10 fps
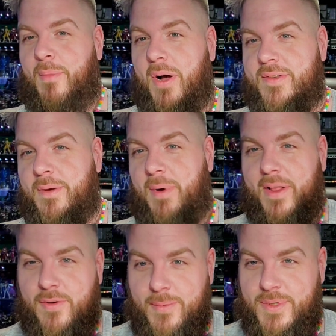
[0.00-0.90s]
it melted by
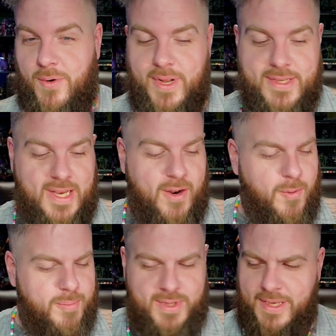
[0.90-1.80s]
the Kryptonians.
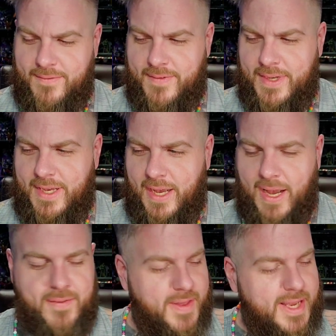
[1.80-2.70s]

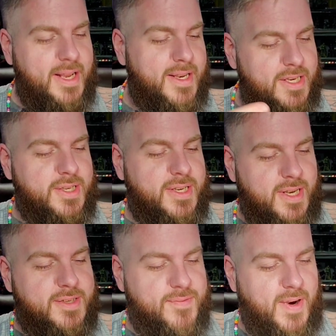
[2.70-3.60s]
I think he initially
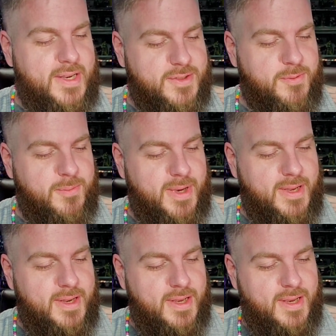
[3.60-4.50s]
does fight
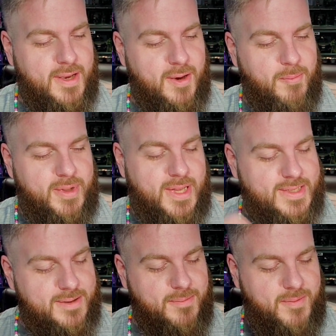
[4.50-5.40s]
Superman, but
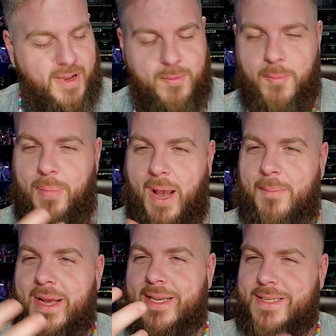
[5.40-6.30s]
doesn't, like, when
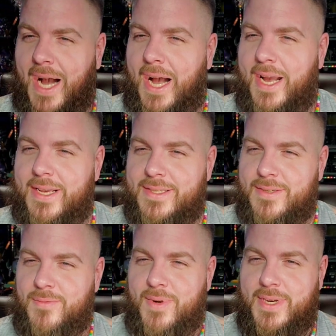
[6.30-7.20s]
Batman dies,